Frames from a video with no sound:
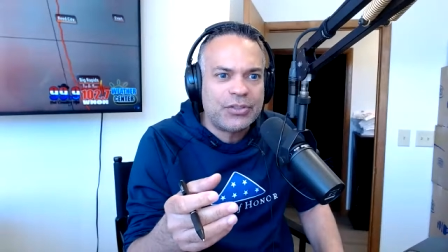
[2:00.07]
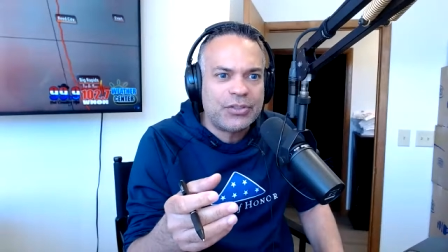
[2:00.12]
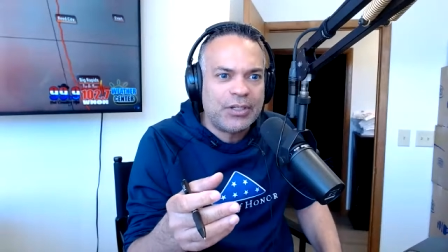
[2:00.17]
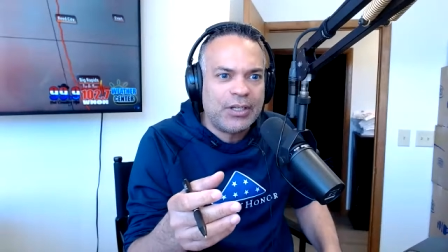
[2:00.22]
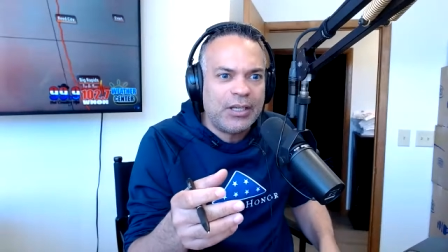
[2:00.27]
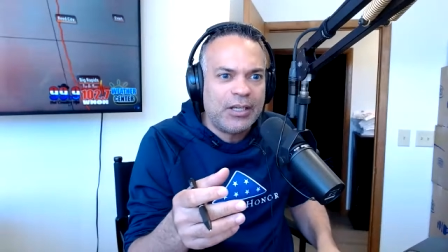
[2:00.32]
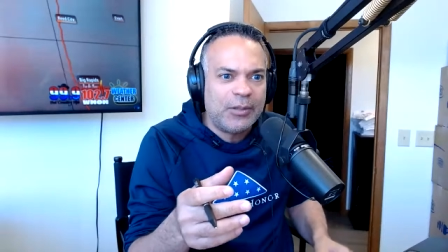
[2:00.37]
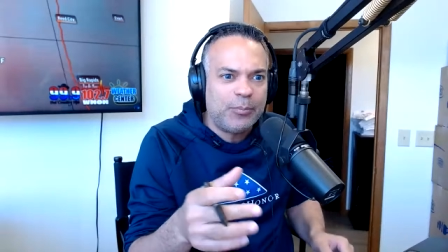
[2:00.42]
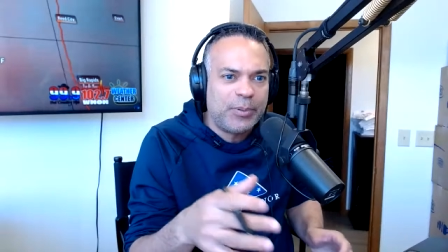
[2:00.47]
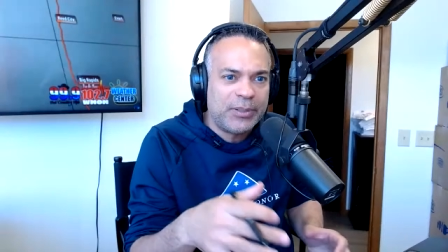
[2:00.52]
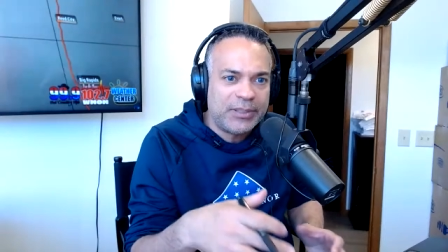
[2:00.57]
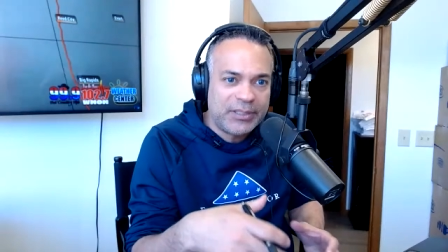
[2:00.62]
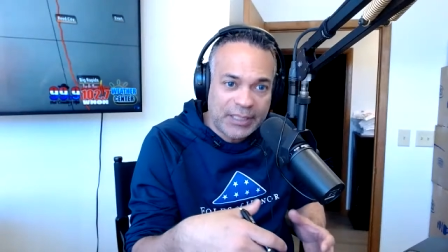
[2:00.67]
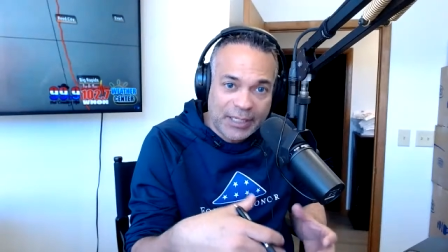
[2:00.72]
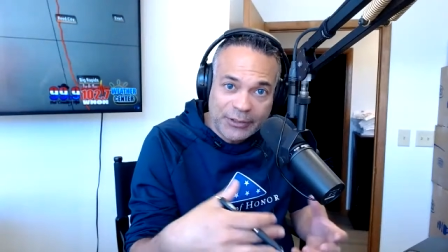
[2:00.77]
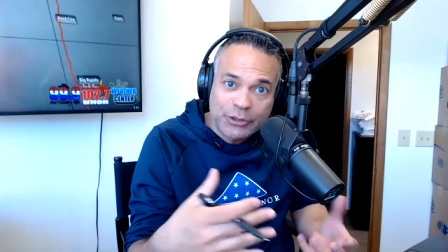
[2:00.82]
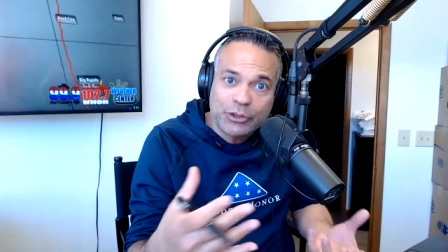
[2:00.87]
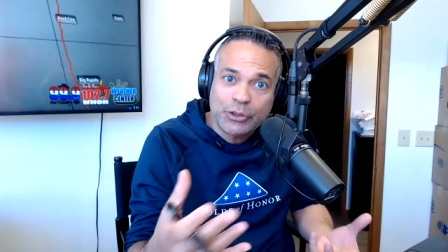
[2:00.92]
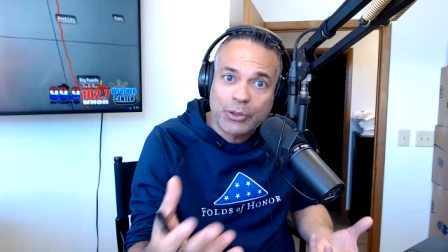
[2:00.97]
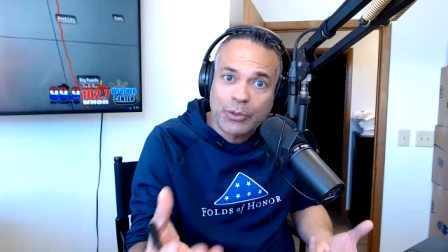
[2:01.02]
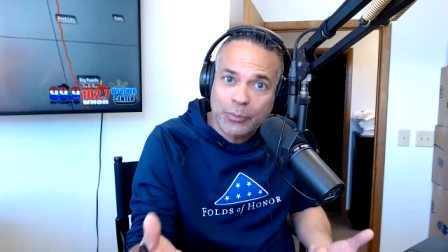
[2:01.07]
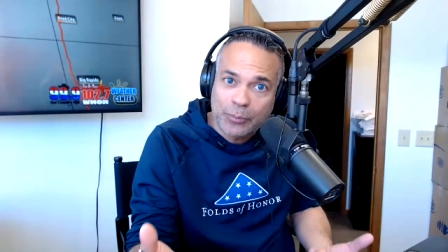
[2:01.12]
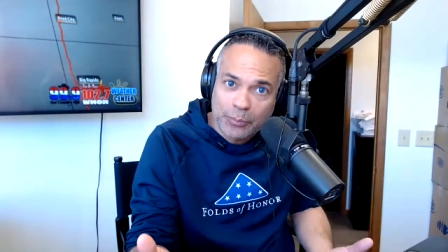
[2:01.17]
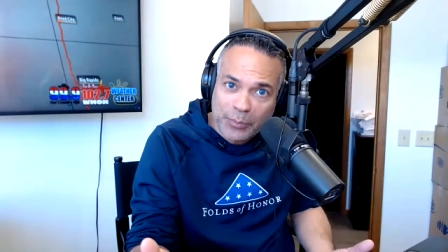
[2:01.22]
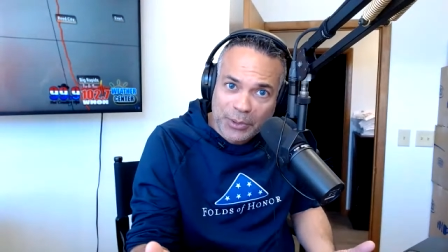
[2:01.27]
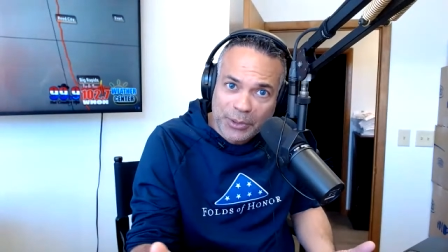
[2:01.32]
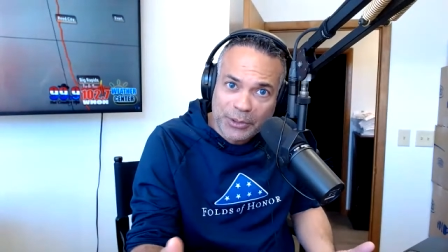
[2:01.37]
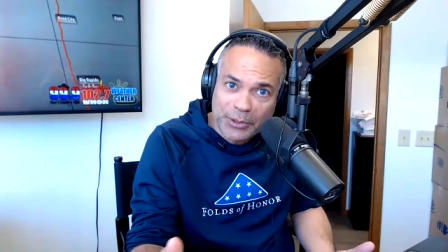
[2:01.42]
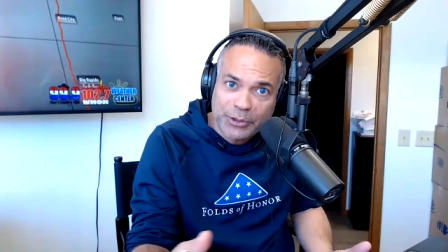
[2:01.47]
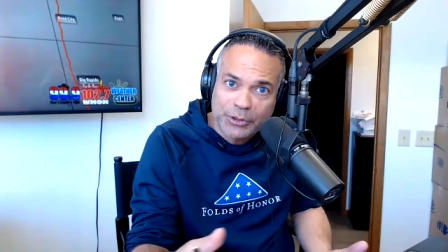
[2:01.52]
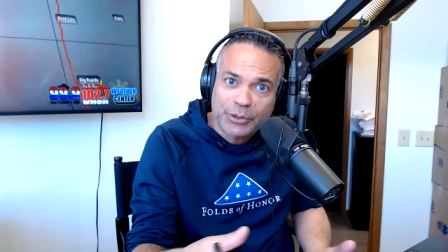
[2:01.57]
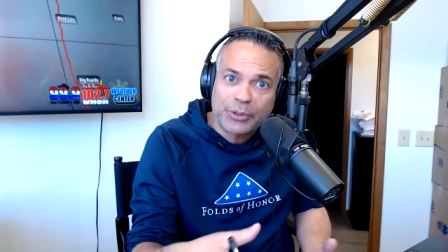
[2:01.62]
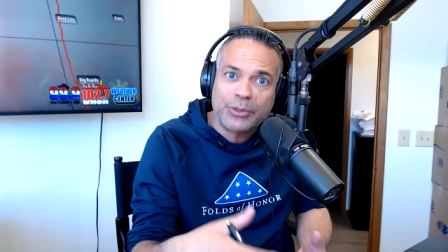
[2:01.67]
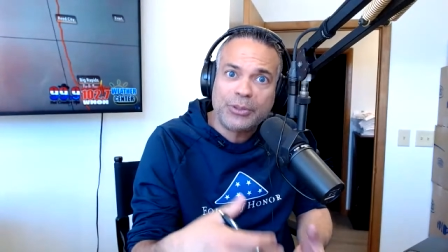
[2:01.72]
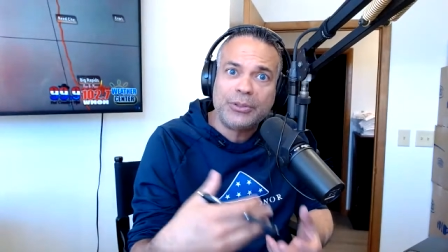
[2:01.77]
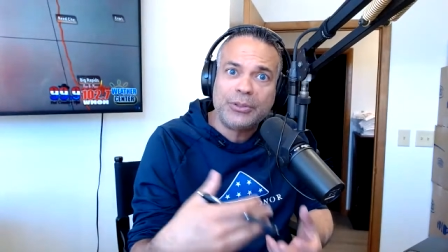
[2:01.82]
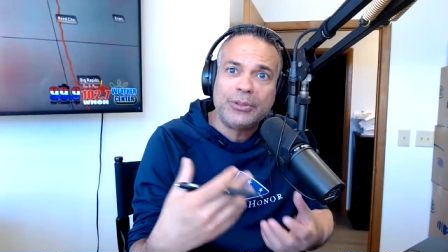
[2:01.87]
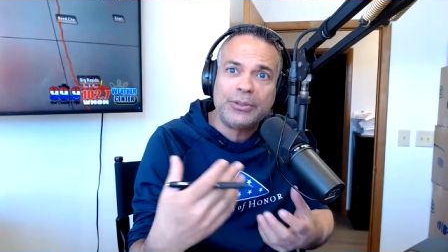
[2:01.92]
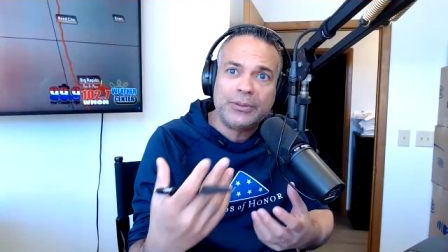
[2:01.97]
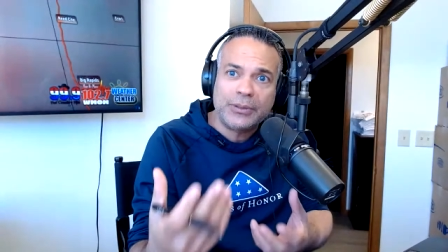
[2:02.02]
a potential
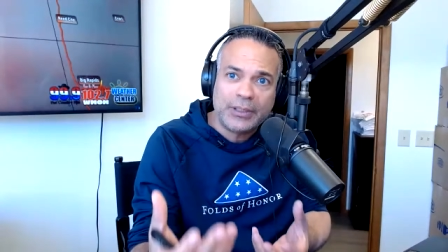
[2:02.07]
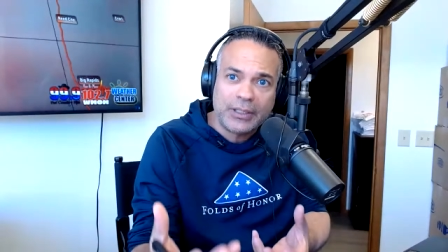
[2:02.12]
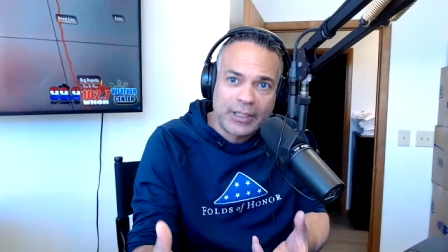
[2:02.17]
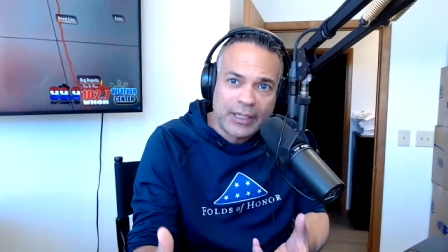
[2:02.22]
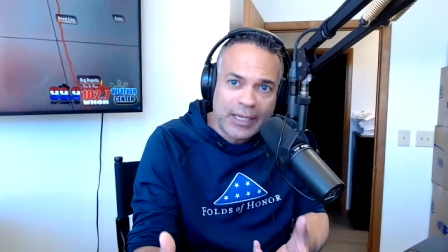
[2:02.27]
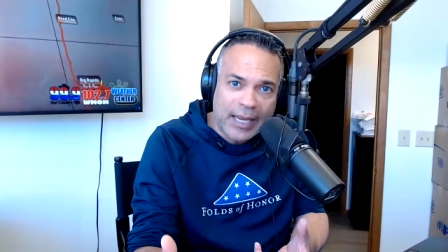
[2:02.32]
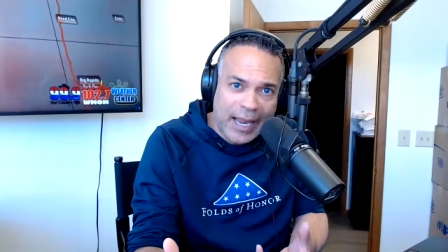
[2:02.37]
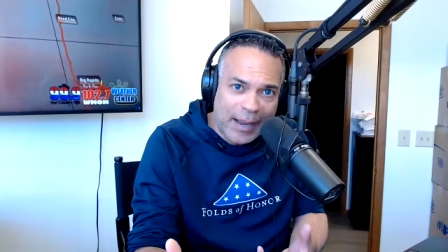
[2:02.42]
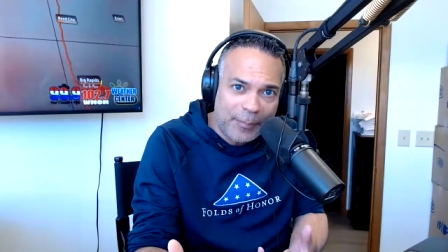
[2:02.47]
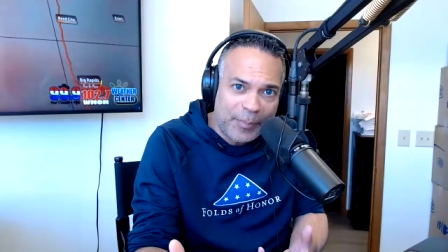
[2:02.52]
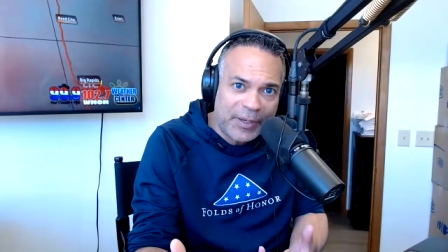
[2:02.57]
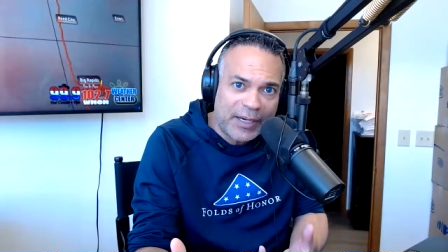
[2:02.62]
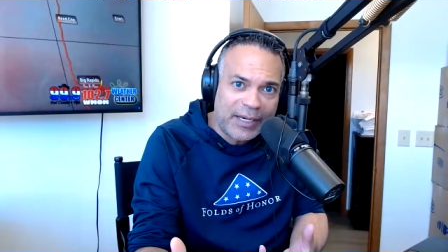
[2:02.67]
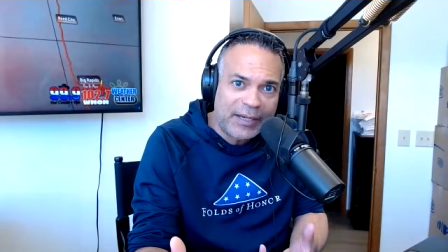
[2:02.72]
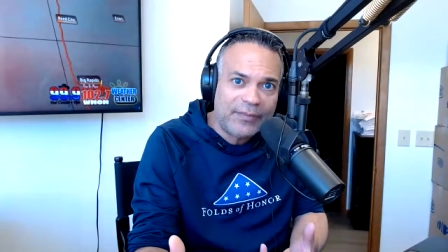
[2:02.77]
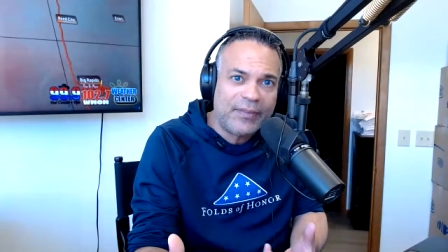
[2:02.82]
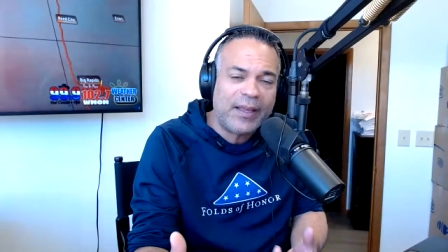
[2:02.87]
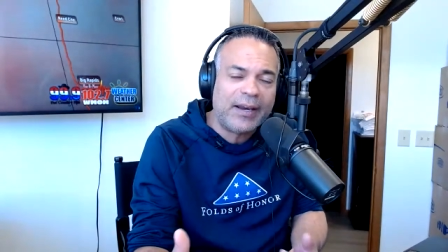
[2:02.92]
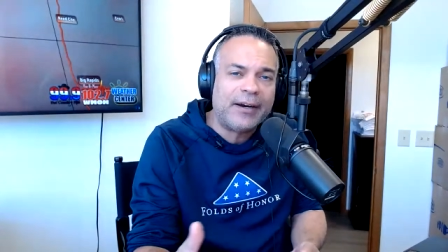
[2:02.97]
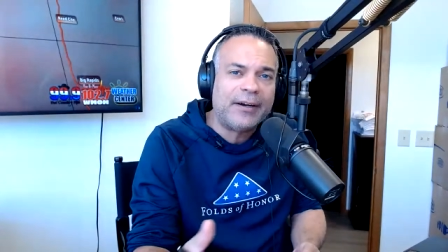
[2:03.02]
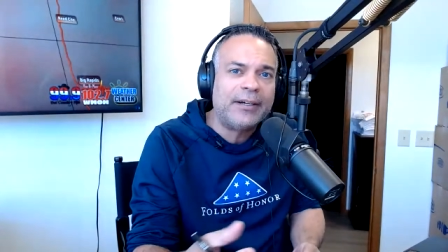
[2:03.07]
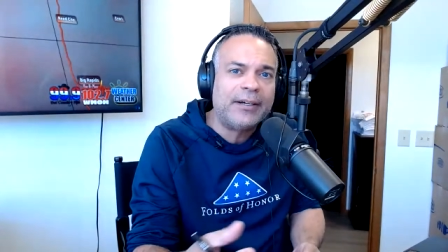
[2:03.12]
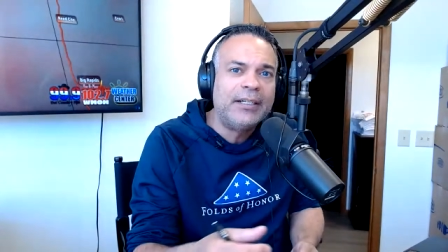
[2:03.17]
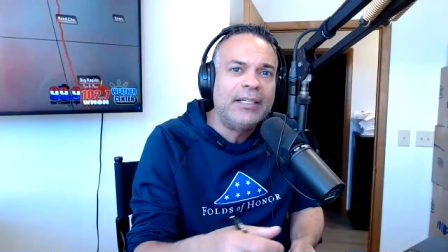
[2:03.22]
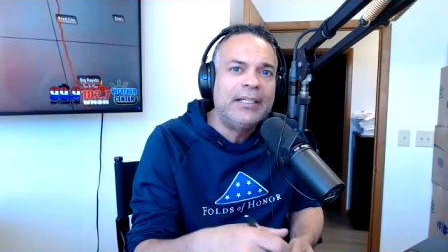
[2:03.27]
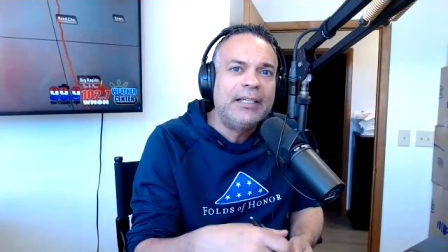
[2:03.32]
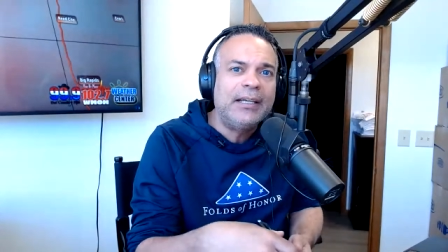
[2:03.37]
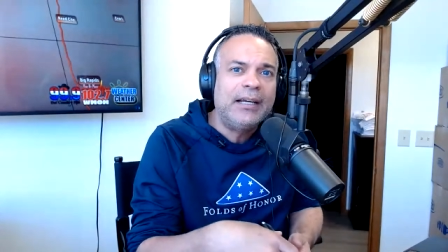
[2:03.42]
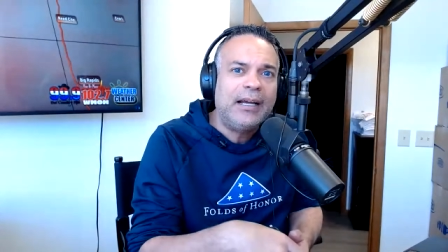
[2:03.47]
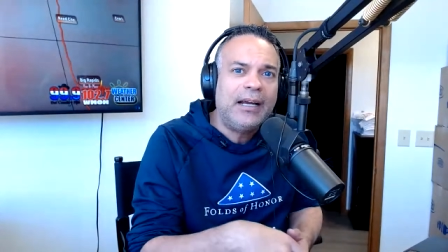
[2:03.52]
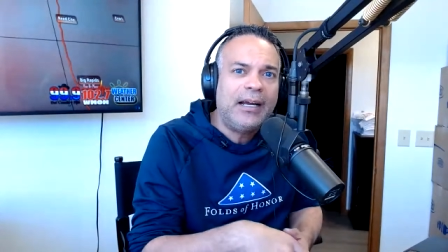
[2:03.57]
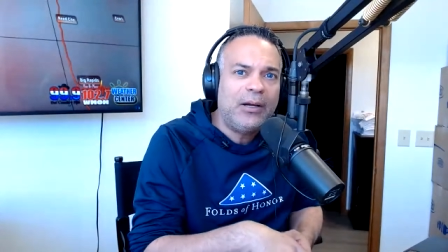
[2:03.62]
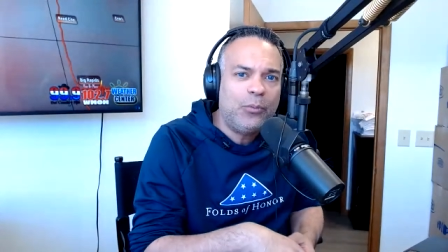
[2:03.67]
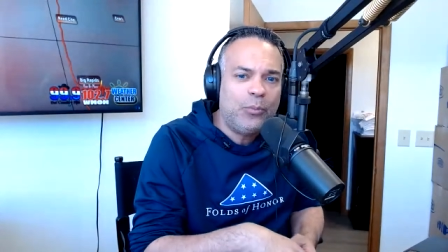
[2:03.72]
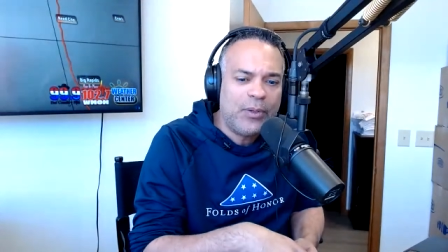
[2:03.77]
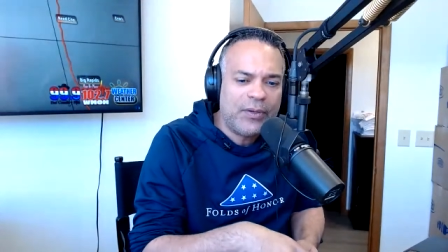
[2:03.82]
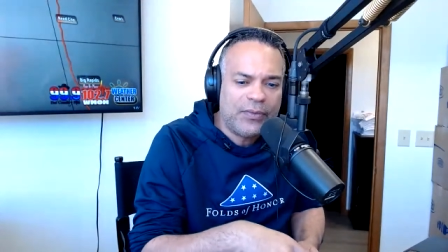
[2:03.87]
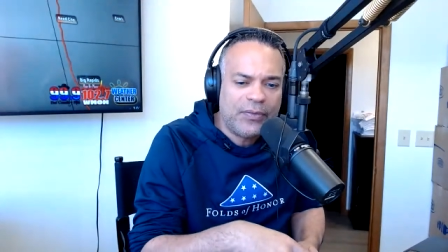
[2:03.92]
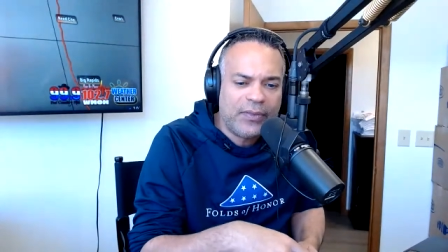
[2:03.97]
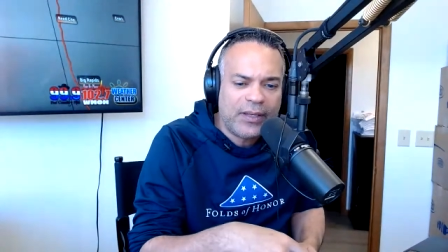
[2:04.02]
merger happening there
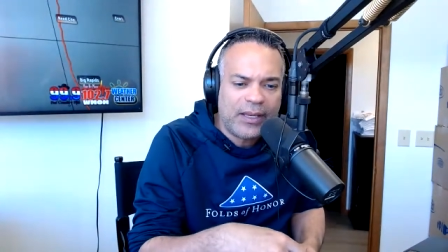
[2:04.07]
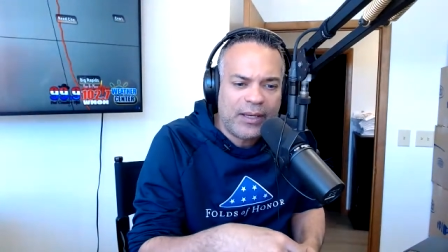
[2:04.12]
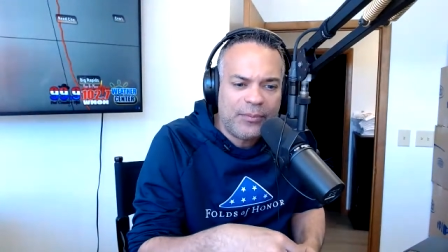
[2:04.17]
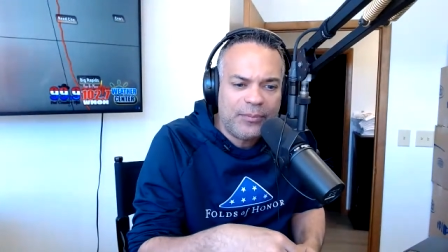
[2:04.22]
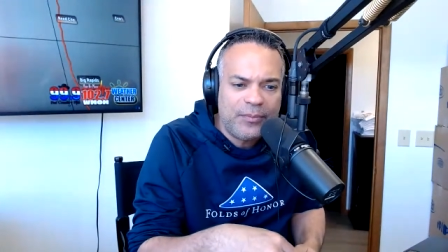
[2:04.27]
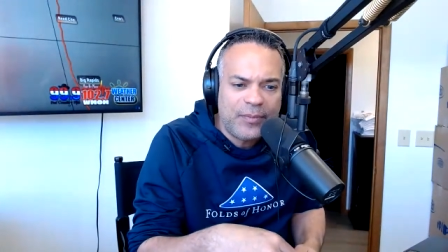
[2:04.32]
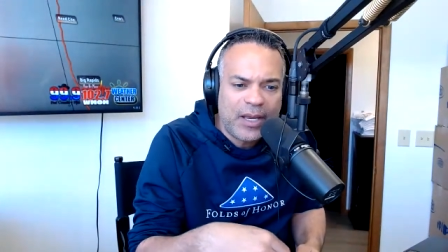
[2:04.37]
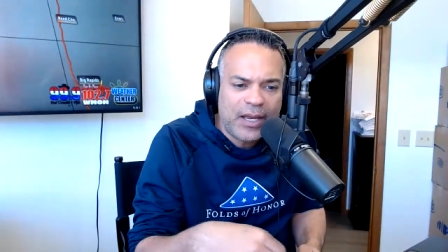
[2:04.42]
with the,